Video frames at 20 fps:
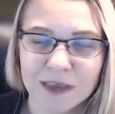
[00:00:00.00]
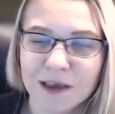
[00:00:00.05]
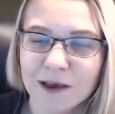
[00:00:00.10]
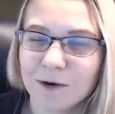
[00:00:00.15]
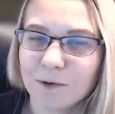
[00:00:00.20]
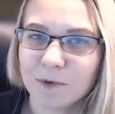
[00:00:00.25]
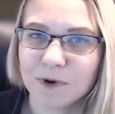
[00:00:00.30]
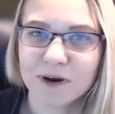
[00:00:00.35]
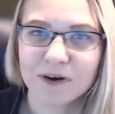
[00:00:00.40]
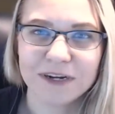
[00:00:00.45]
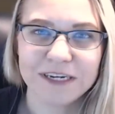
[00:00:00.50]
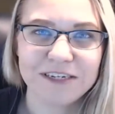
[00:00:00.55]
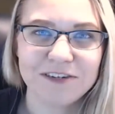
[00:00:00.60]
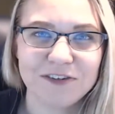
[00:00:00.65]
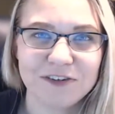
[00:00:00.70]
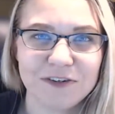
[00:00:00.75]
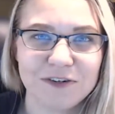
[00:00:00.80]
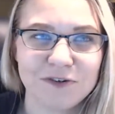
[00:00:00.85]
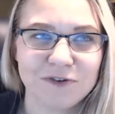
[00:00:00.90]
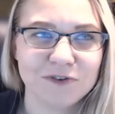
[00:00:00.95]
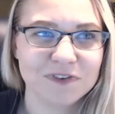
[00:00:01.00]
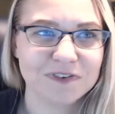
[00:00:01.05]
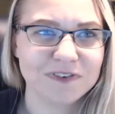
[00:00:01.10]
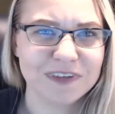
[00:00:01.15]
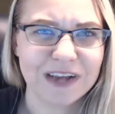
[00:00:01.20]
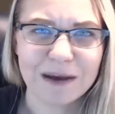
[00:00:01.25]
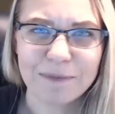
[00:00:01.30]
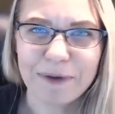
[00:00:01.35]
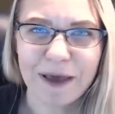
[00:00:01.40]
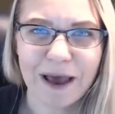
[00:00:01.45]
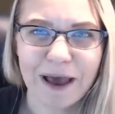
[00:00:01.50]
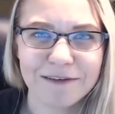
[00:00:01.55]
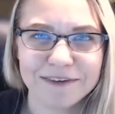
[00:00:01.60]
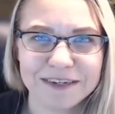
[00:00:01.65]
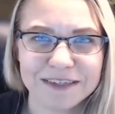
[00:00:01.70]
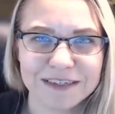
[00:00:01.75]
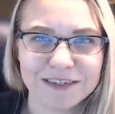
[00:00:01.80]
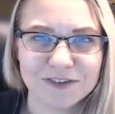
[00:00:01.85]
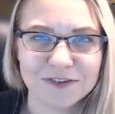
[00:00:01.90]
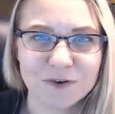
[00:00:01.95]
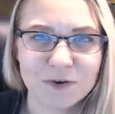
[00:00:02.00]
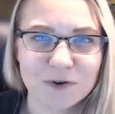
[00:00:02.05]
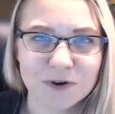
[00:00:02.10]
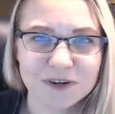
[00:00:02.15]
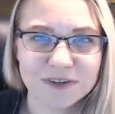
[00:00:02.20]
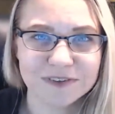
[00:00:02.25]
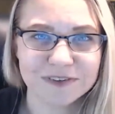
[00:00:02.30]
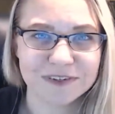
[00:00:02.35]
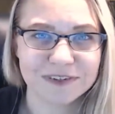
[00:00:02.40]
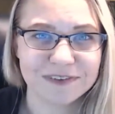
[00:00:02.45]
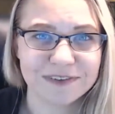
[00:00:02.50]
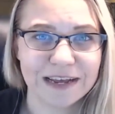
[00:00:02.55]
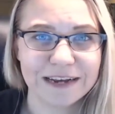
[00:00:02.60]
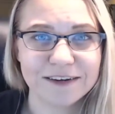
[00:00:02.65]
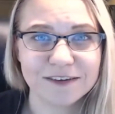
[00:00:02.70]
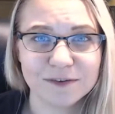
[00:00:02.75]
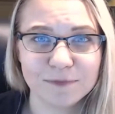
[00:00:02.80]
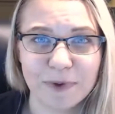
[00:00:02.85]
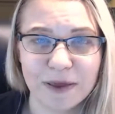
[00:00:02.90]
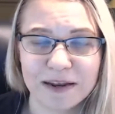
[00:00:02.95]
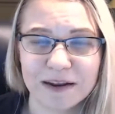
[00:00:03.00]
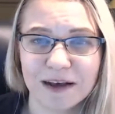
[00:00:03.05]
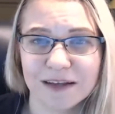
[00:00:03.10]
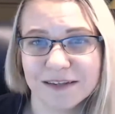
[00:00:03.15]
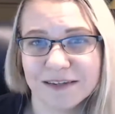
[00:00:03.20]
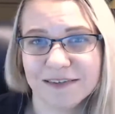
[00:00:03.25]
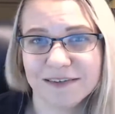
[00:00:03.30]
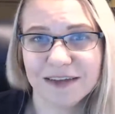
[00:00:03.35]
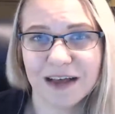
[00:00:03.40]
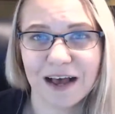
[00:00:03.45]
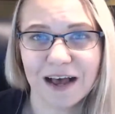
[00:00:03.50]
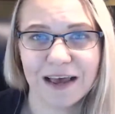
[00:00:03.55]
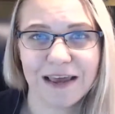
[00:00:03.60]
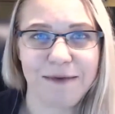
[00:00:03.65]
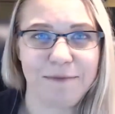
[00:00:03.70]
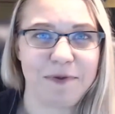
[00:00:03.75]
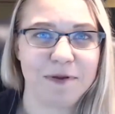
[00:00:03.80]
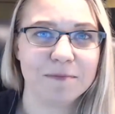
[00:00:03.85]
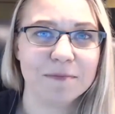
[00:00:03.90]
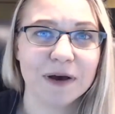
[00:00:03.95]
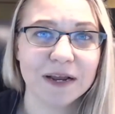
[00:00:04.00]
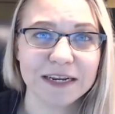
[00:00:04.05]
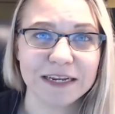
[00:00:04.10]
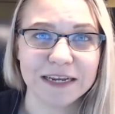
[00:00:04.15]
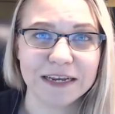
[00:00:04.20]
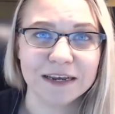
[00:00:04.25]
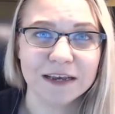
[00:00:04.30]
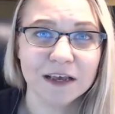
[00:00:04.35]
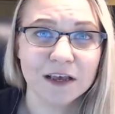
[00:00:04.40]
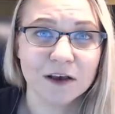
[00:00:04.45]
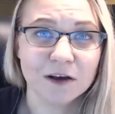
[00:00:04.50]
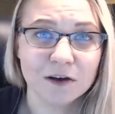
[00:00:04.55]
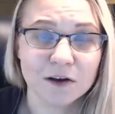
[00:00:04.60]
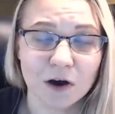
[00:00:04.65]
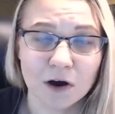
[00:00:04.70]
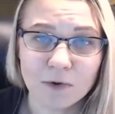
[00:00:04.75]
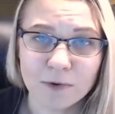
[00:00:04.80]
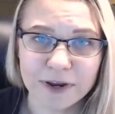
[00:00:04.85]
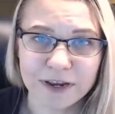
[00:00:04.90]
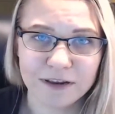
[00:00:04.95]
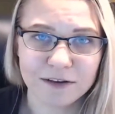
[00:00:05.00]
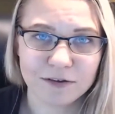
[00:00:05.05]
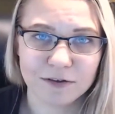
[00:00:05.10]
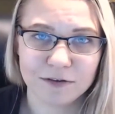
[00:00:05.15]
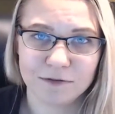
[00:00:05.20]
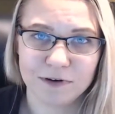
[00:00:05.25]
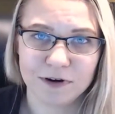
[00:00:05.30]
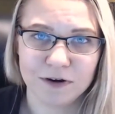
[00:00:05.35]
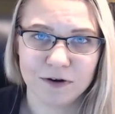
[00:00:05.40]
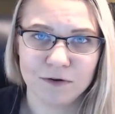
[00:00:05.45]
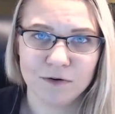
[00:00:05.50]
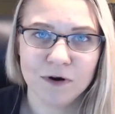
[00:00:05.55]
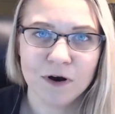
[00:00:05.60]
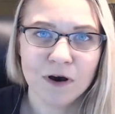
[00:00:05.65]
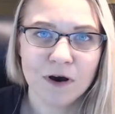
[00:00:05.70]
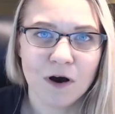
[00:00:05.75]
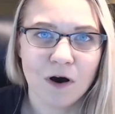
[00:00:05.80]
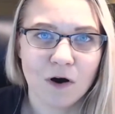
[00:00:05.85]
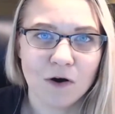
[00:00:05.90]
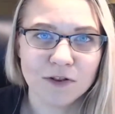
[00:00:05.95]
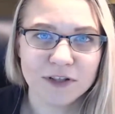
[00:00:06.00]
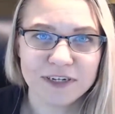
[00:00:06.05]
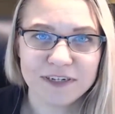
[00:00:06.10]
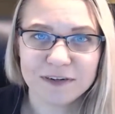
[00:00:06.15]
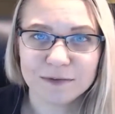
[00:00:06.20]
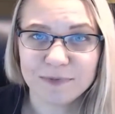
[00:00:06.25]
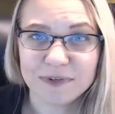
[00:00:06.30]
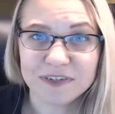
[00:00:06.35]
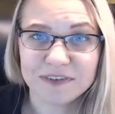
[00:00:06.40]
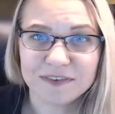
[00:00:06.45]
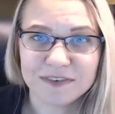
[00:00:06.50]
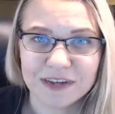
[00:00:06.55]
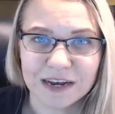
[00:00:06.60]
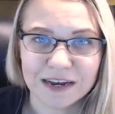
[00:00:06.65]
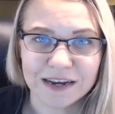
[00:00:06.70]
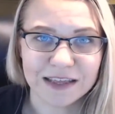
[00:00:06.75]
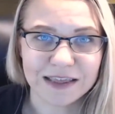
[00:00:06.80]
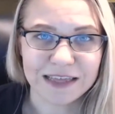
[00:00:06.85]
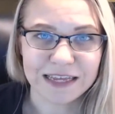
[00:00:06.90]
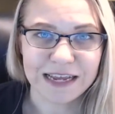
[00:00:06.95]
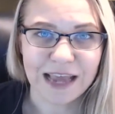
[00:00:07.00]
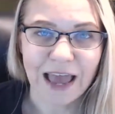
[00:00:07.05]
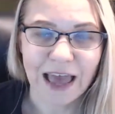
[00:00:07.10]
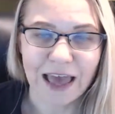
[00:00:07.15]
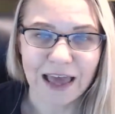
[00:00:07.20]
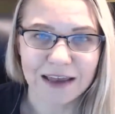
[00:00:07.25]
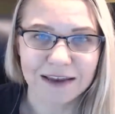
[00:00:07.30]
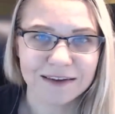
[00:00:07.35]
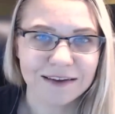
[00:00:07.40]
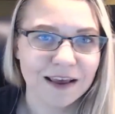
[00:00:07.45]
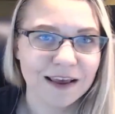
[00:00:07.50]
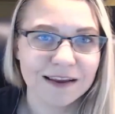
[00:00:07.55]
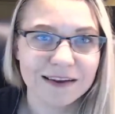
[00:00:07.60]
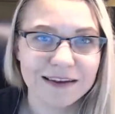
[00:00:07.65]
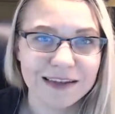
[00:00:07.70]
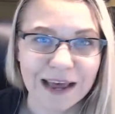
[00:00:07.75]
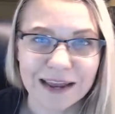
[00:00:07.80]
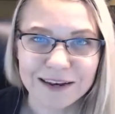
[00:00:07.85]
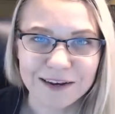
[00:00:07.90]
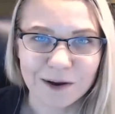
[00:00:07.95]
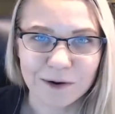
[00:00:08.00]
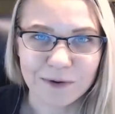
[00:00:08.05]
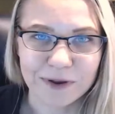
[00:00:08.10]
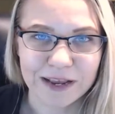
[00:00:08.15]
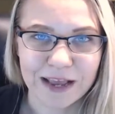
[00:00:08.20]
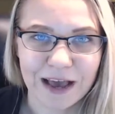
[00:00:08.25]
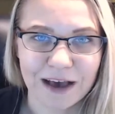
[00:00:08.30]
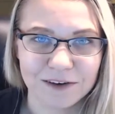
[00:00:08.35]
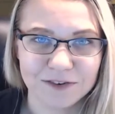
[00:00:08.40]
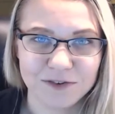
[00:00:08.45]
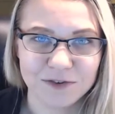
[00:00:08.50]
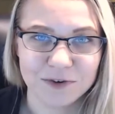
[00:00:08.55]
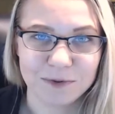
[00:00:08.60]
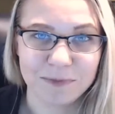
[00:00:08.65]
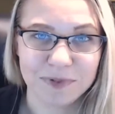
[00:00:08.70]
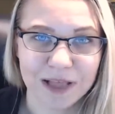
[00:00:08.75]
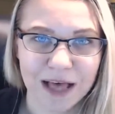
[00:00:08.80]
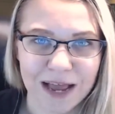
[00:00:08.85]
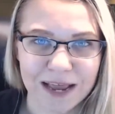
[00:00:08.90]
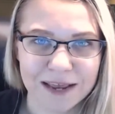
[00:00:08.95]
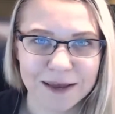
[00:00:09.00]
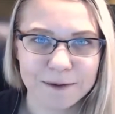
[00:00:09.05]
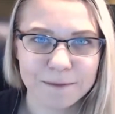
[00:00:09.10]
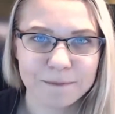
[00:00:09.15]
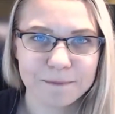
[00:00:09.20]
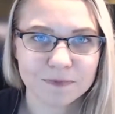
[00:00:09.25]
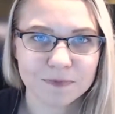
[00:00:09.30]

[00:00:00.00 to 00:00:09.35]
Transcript: We're going to stop having these courses that you spend all this time and money going through only to be stuck at the end not knowing how to apply it.